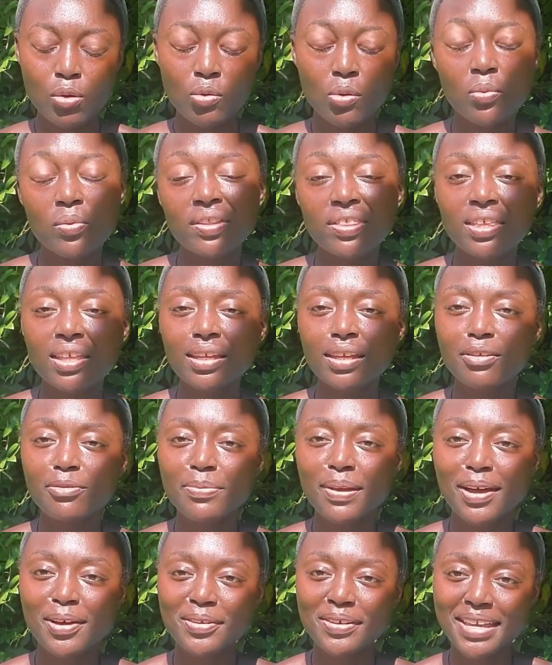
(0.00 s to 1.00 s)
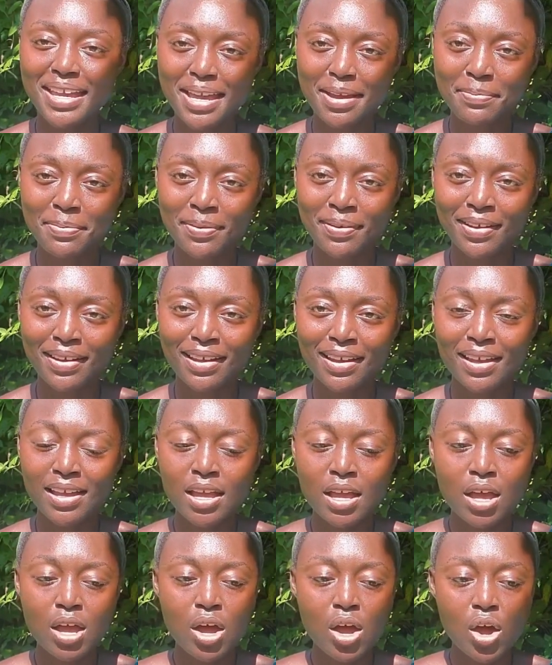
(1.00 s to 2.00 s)
When we think about Khepra,
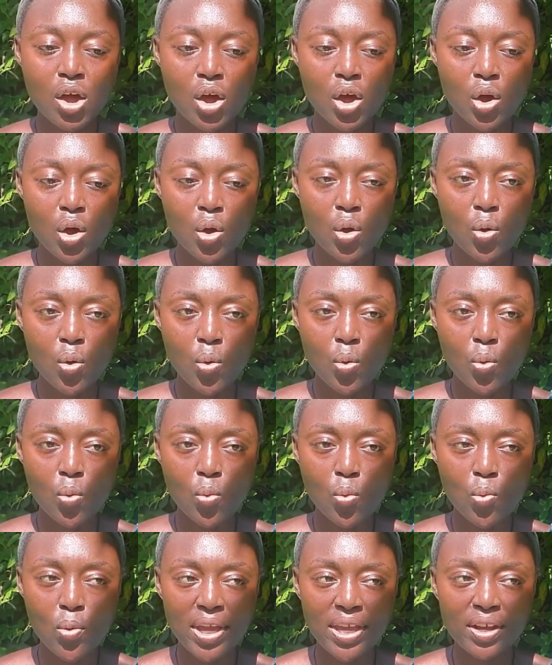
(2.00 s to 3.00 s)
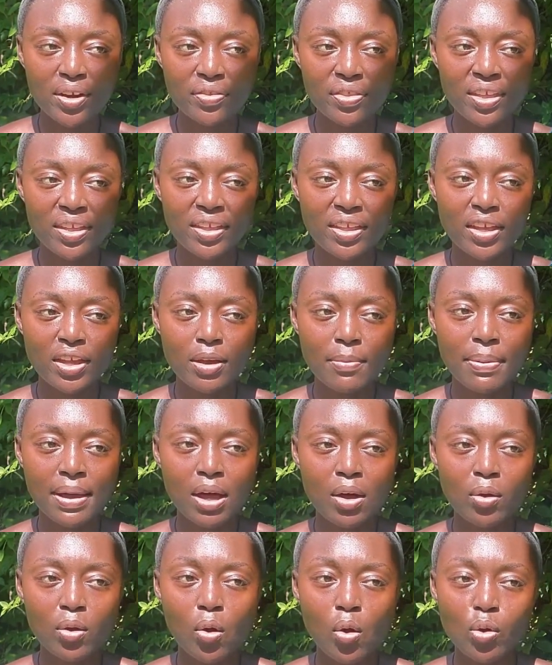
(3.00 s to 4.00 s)
we are thinking
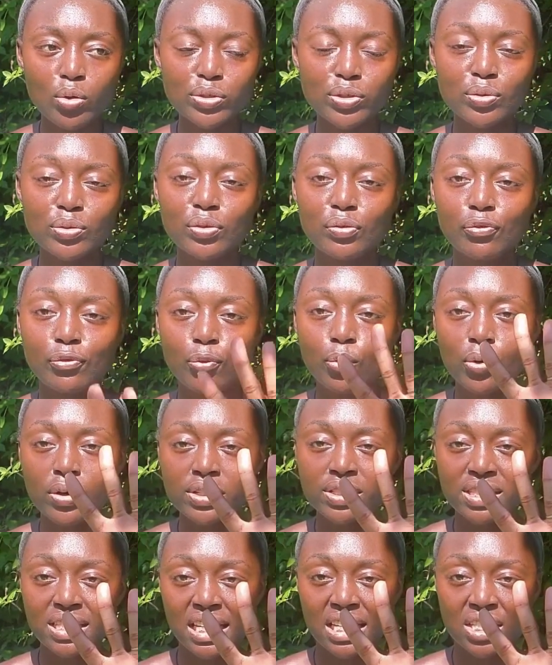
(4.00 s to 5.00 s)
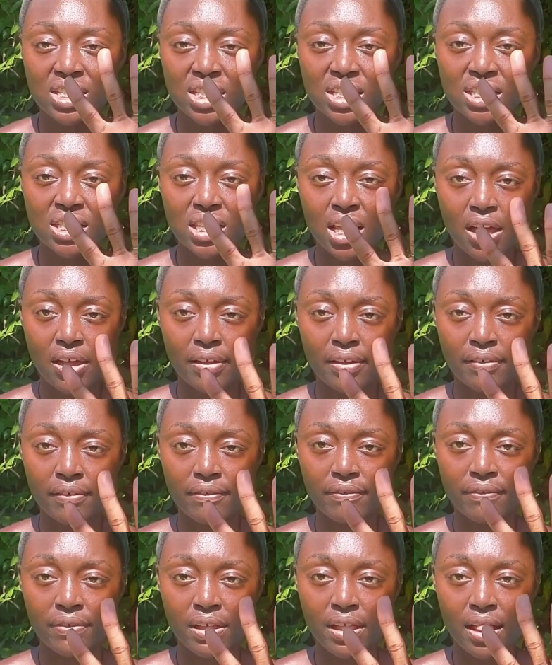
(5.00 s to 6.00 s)
about also the four stages of
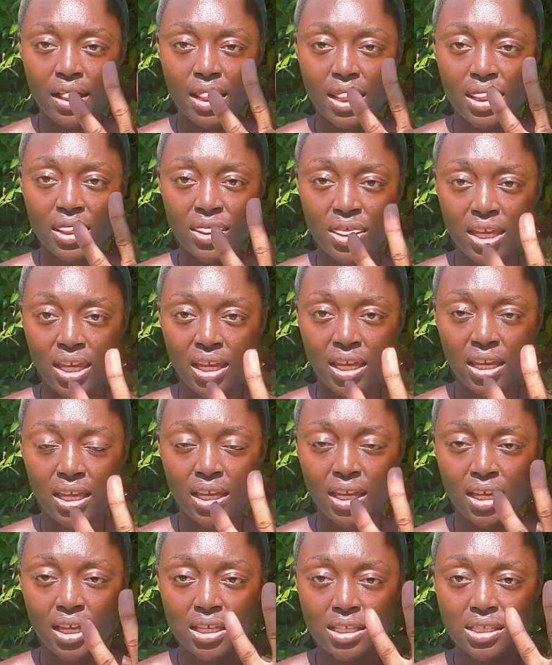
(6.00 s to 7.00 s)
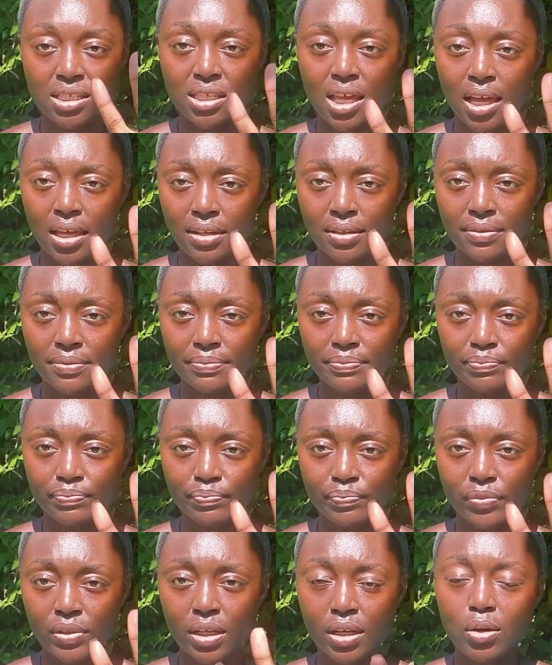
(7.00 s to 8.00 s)
the sun,
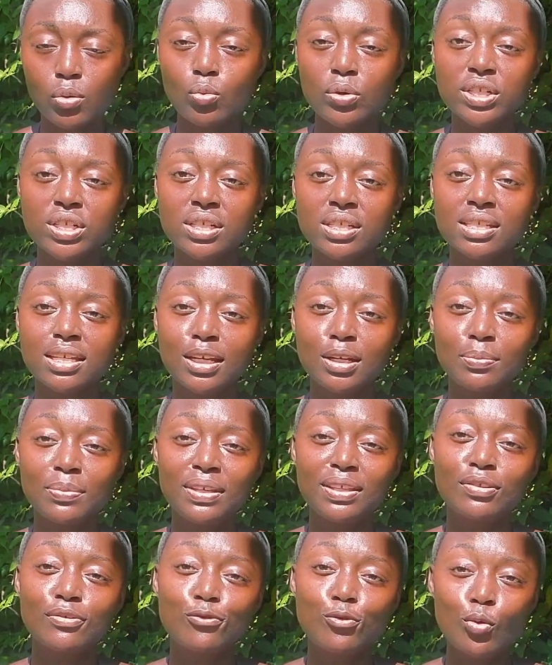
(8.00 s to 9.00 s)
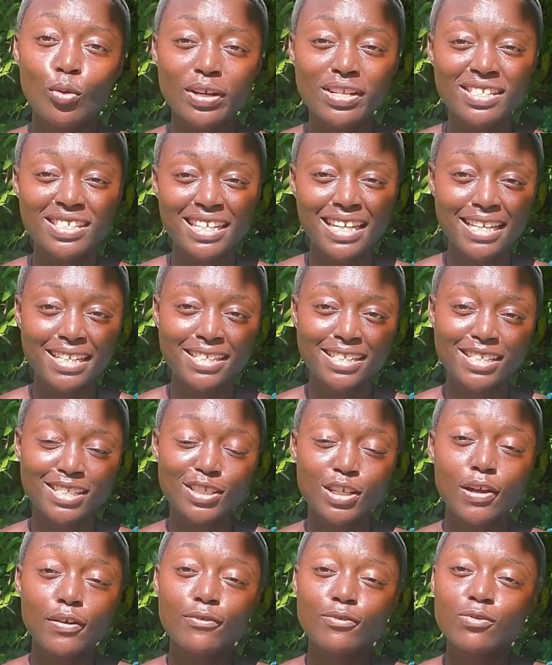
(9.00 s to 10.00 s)
which is going to be the four
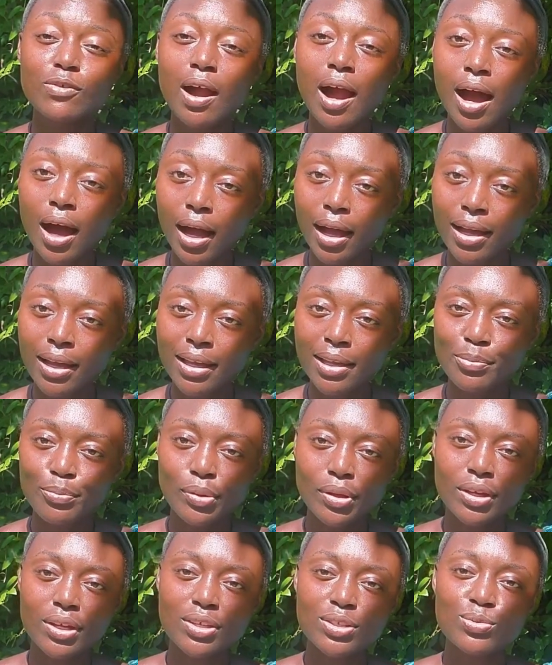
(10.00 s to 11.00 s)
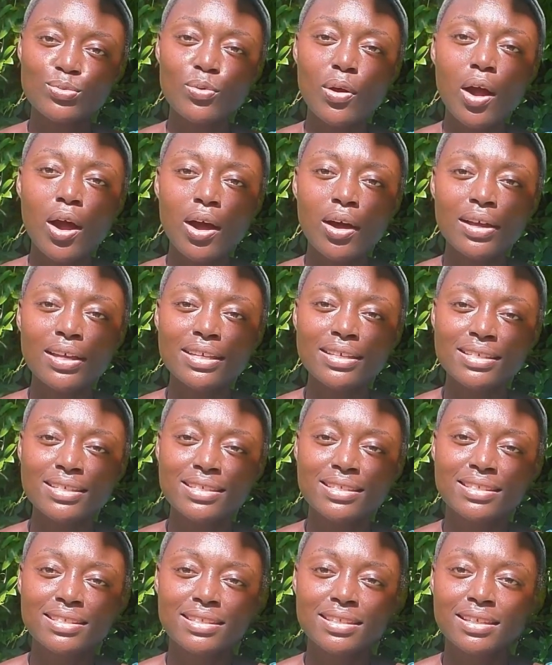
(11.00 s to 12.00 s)
stages of Ra, because Ra
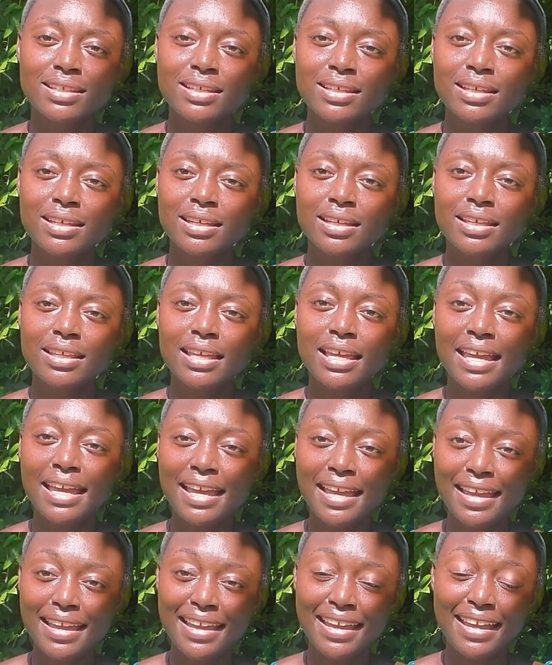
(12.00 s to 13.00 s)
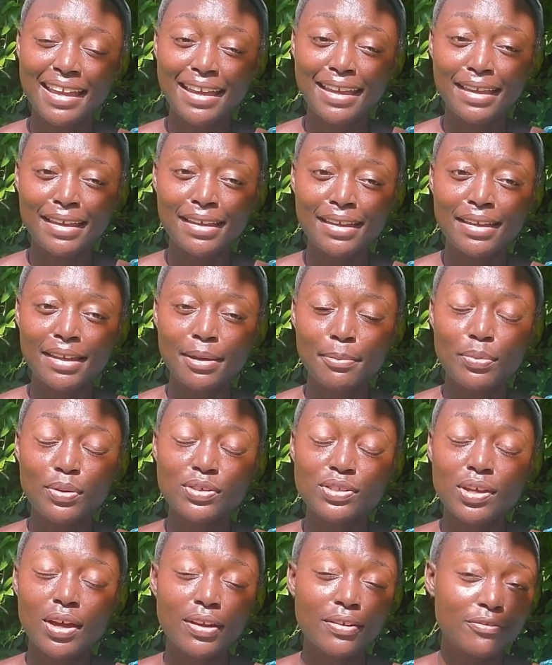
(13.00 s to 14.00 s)
is a
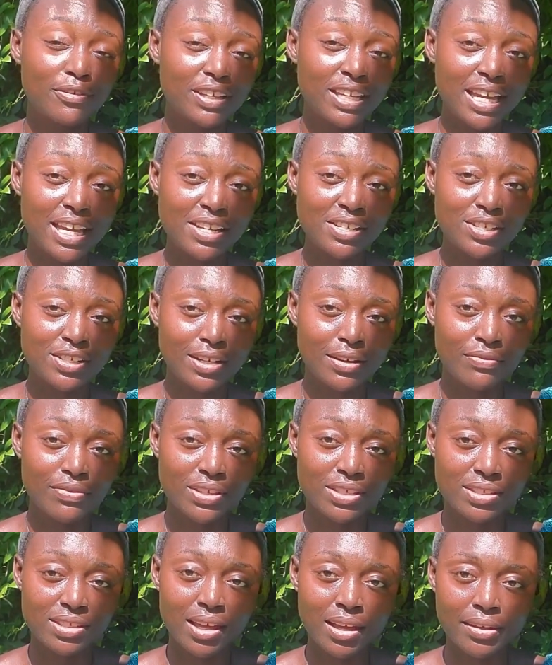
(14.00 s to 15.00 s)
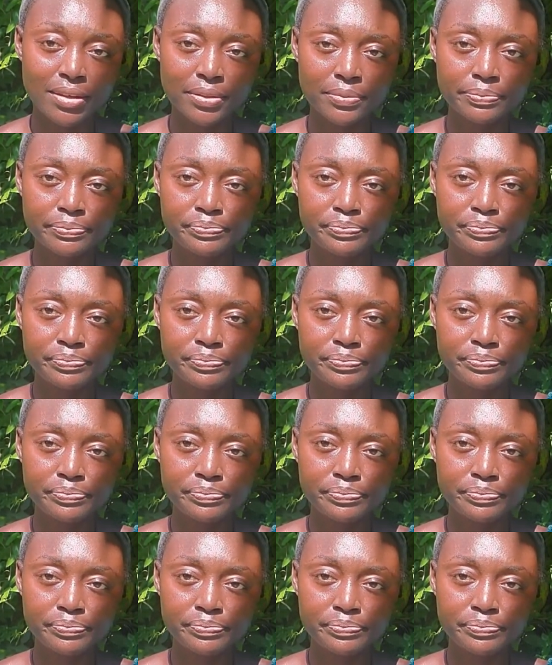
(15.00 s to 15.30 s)
personification of the sun.